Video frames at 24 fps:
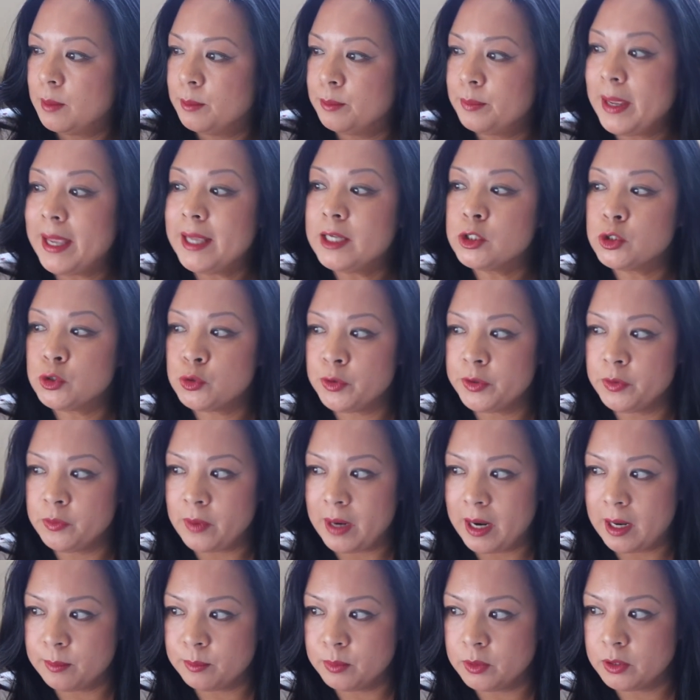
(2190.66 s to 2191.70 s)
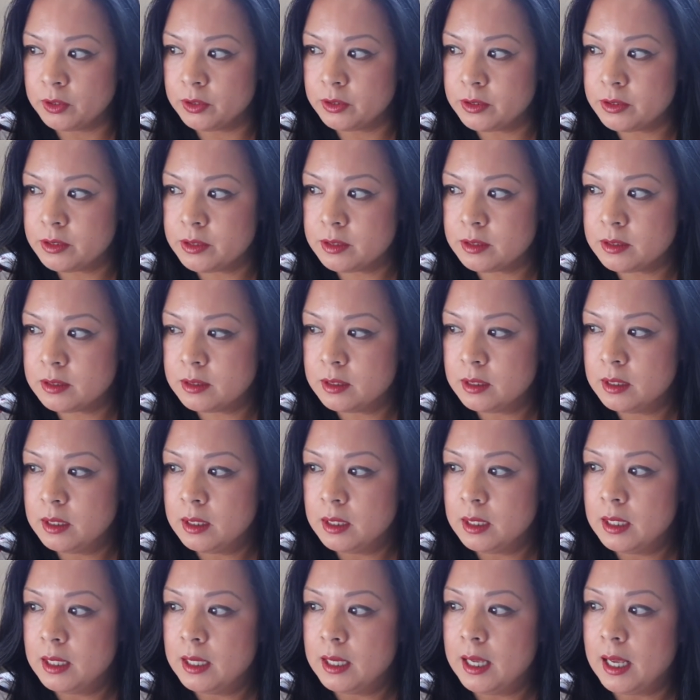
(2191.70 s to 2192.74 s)
pastry wrappers,
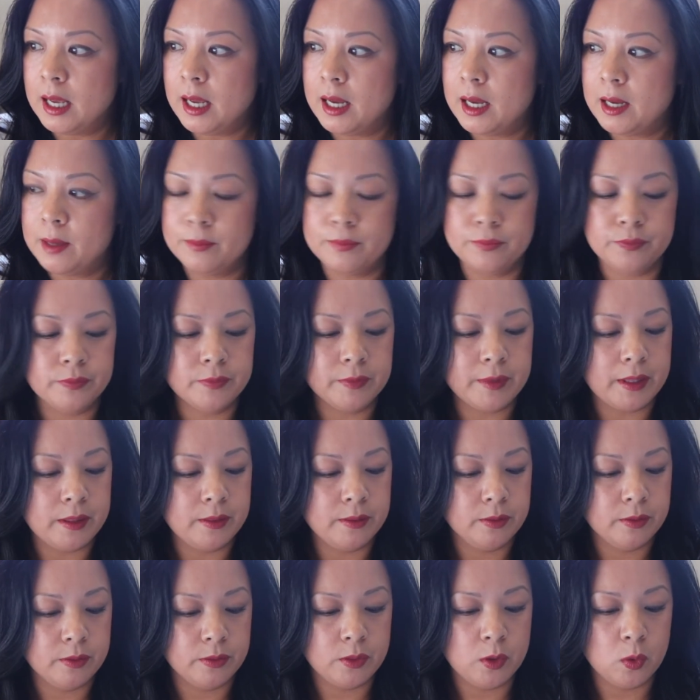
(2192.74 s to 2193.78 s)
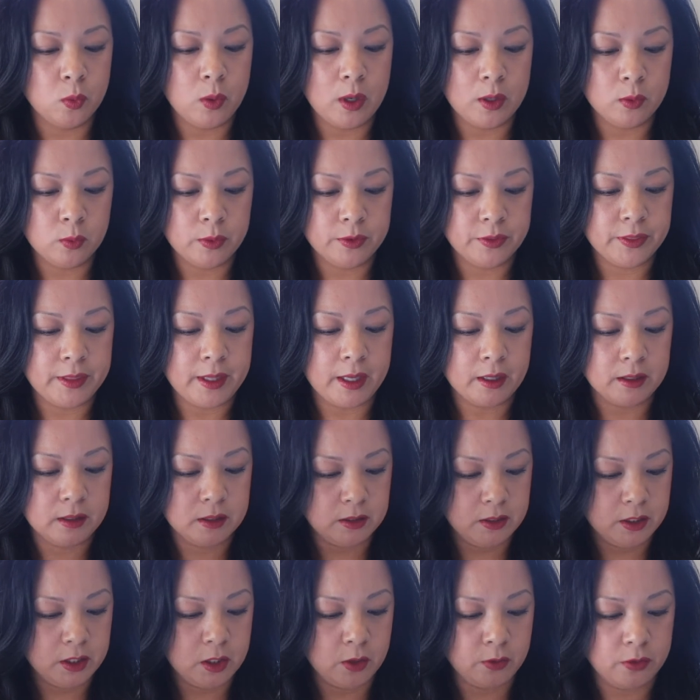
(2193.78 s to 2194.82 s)
the one with
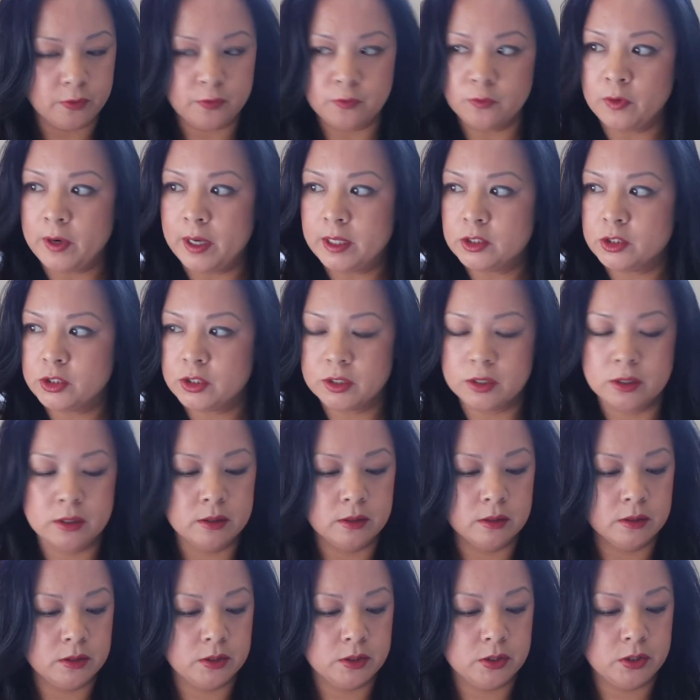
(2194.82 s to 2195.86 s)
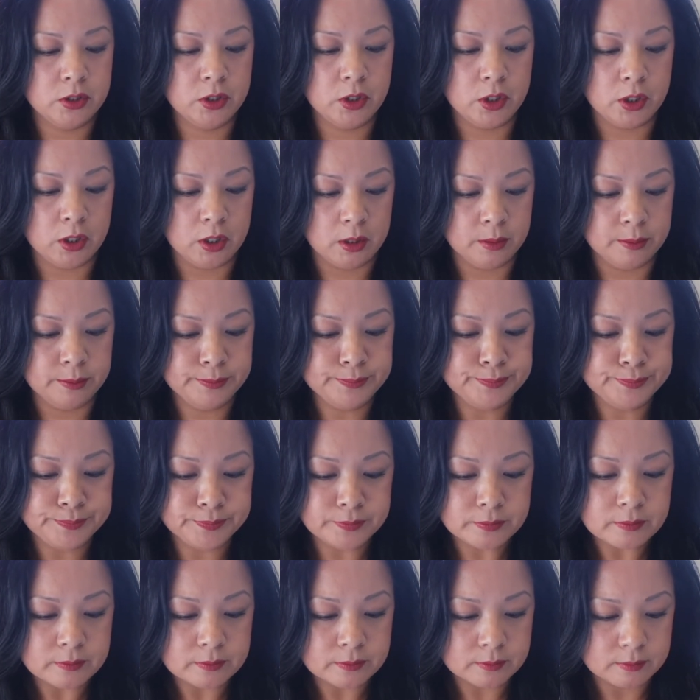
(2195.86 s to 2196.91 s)
that, you know, the French term.
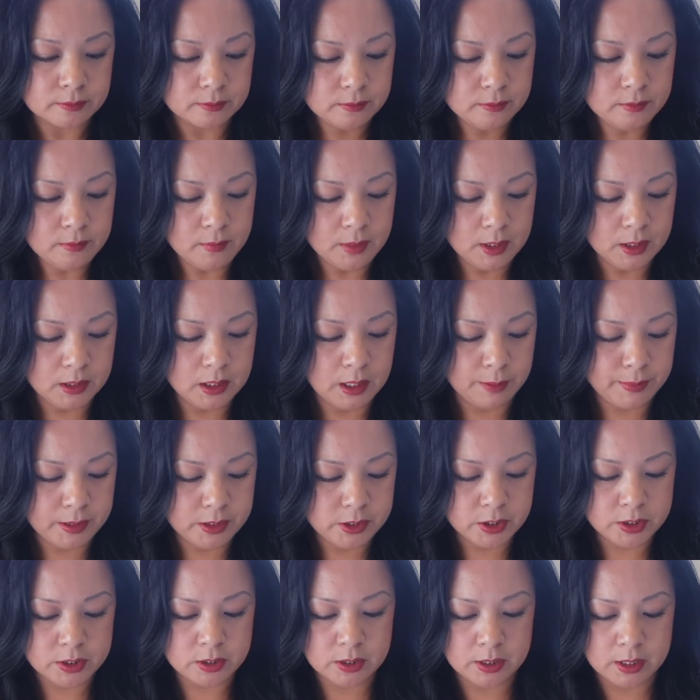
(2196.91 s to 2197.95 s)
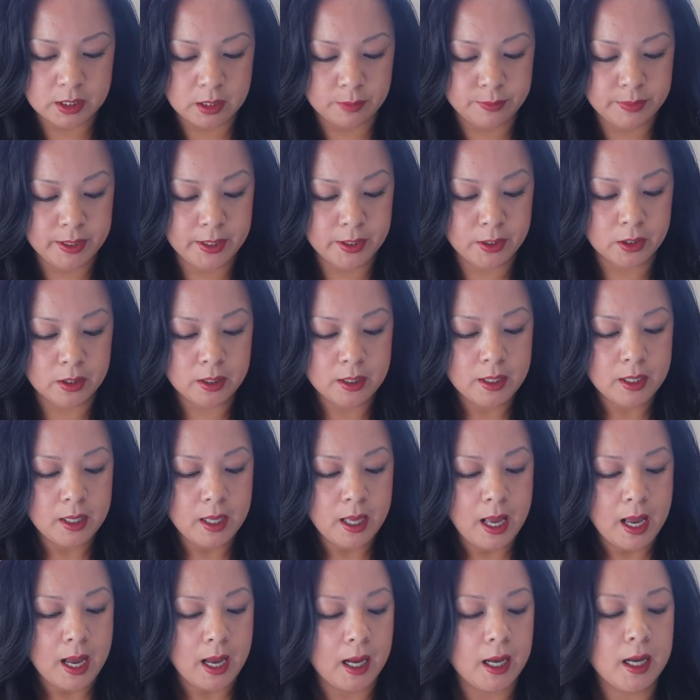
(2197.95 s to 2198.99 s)
Let me just look it up here.
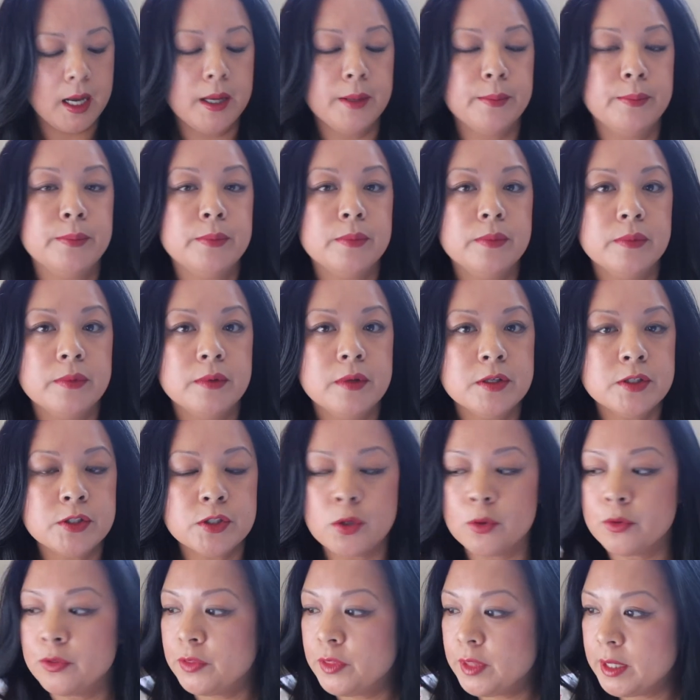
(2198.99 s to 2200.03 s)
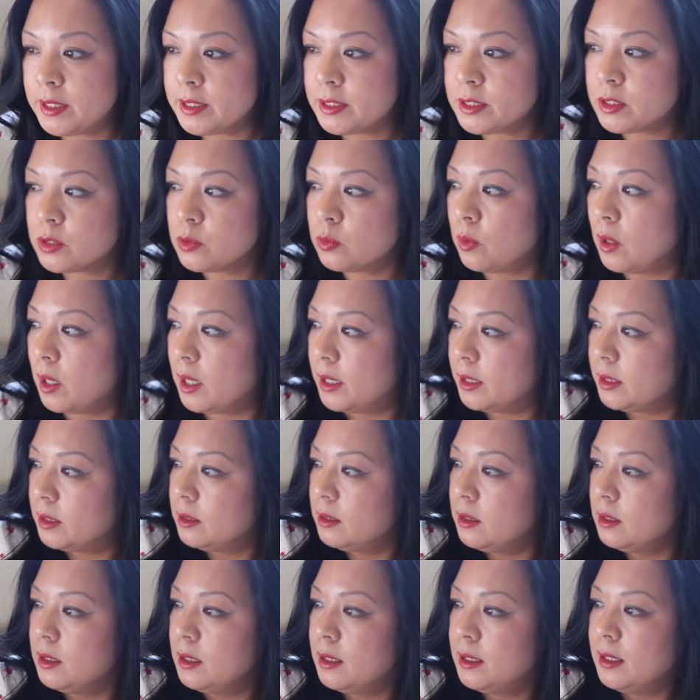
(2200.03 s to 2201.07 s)
So this
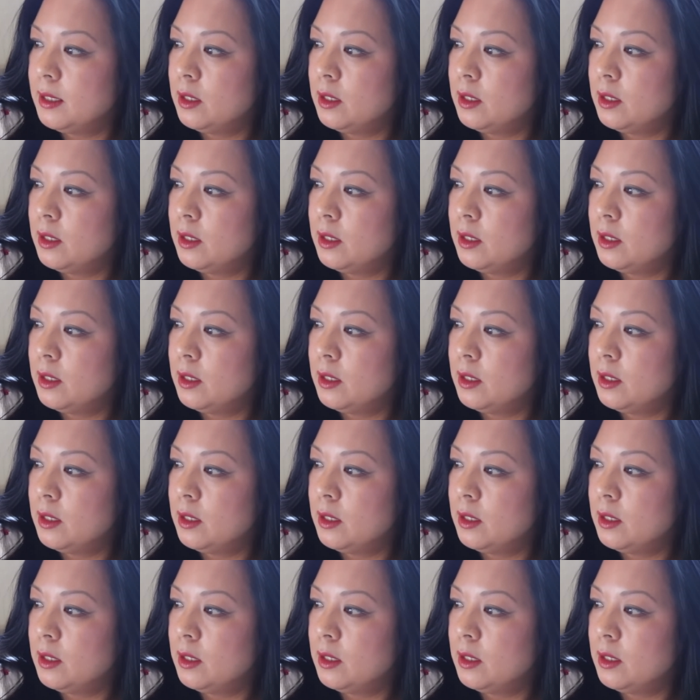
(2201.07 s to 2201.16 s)
one